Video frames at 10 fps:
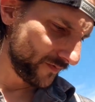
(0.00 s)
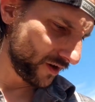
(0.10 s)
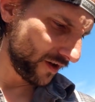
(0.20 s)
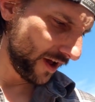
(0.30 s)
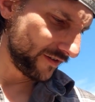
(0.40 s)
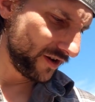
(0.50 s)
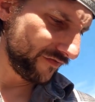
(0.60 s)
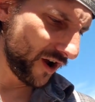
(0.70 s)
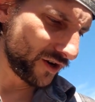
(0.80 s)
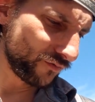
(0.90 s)
I did
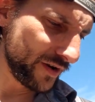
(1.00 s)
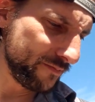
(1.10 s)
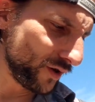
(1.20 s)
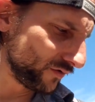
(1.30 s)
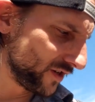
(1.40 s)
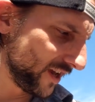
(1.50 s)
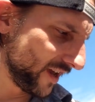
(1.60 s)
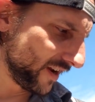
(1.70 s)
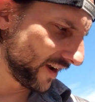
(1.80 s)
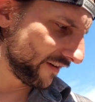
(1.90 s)
find a rebuild
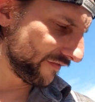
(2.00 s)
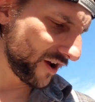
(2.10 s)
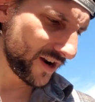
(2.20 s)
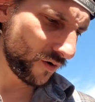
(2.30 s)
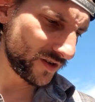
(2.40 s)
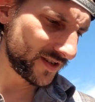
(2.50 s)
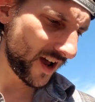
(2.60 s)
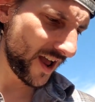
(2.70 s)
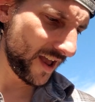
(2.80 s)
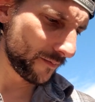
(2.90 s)
kit. I got to find out what
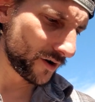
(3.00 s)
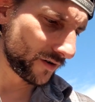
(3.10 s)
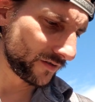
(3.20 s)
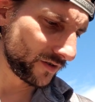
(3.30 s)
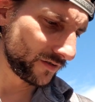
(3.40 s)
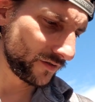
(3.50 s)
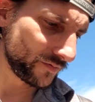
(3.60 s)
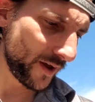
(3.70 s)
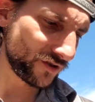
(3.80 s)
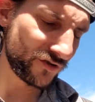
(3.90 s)
diameter.
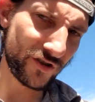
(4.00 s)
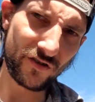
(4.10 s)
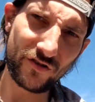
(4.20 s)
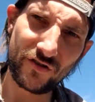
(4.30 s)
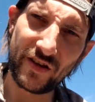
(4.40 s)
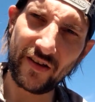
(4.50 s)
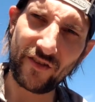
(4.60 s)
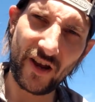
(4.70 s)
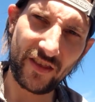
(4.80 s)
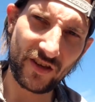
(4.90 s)
Those master cylinders have,
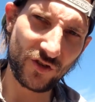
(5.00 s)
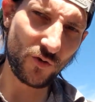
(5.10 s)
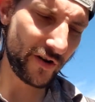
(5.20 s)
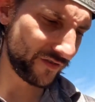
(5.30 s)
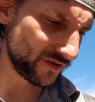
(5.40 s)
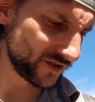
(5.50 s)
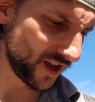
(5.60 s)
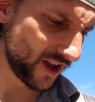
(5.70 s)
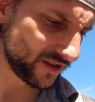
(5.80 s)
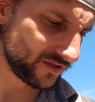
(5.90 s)
like, I think 2 different
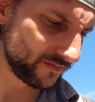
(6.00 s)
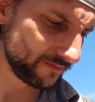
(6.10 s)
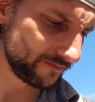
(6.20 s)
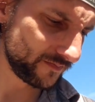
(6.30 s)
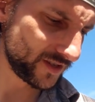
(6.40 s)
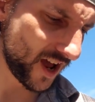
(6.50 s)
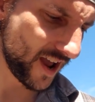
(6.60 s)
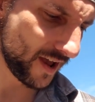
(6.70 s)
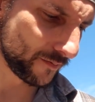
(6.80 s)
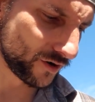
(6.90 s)
size
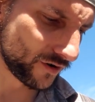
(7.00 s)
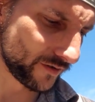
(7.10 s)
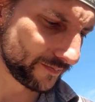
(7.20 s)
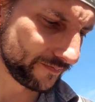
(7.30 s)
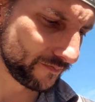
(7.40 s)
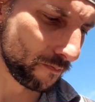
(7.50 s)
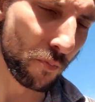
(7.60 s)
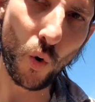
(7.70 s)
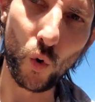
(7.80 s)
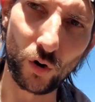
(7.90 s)
diameter
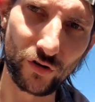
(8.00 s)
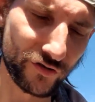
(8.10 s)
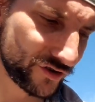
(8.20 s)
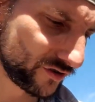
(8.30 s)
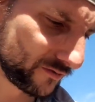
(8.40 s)
bores,